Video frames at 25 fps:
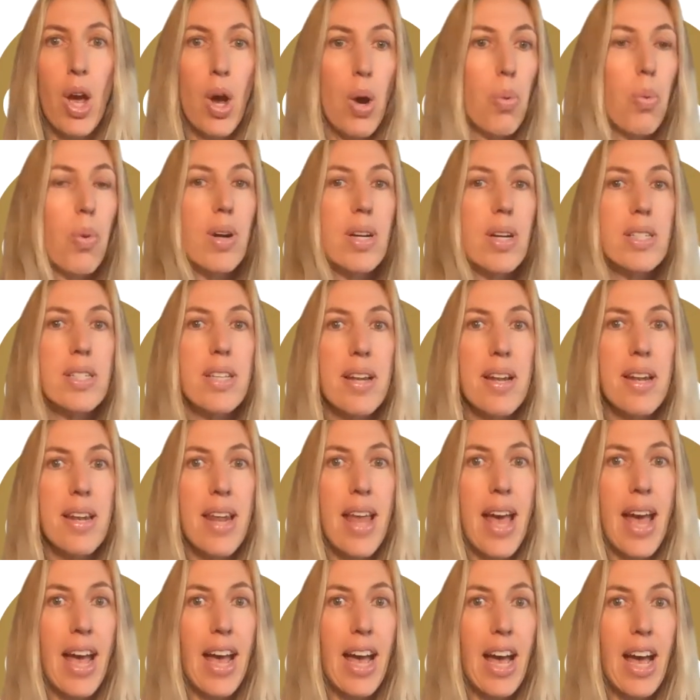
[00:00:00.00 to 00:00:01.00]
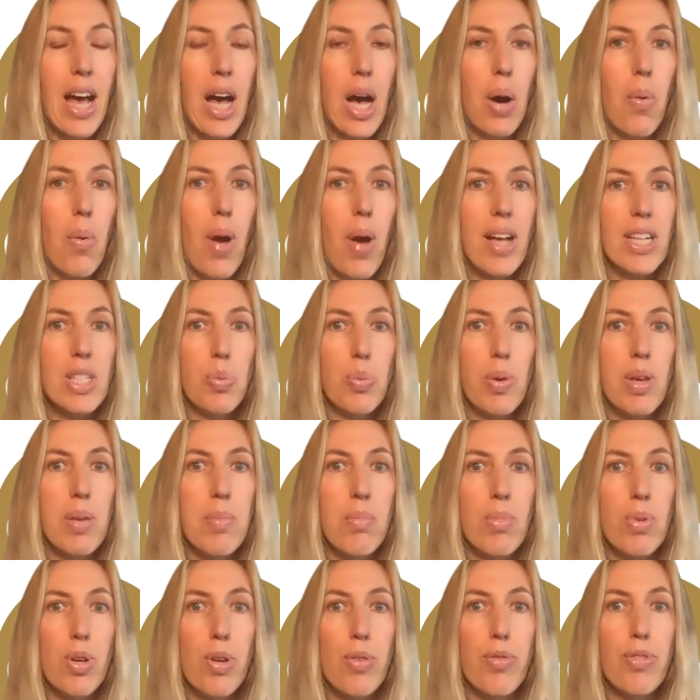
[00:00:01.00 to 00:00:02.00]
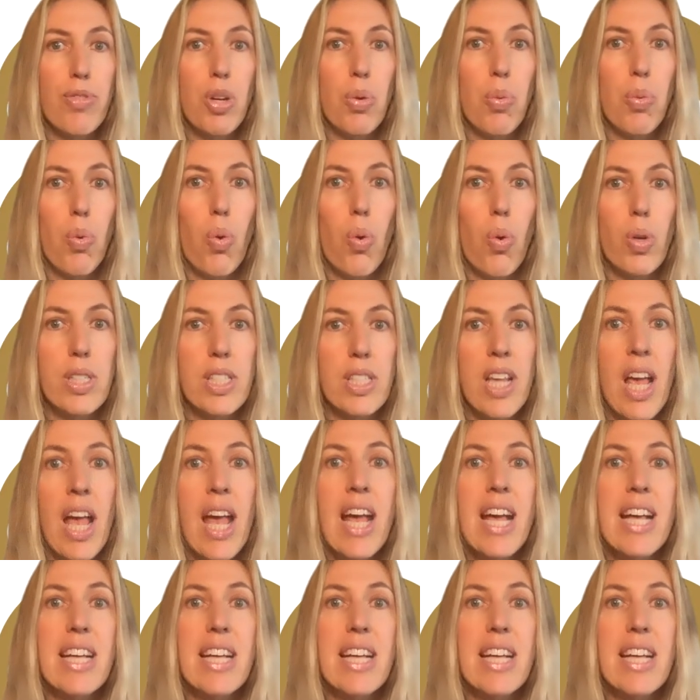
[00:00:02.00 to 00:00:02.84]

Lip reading: Whereas now, as we move towards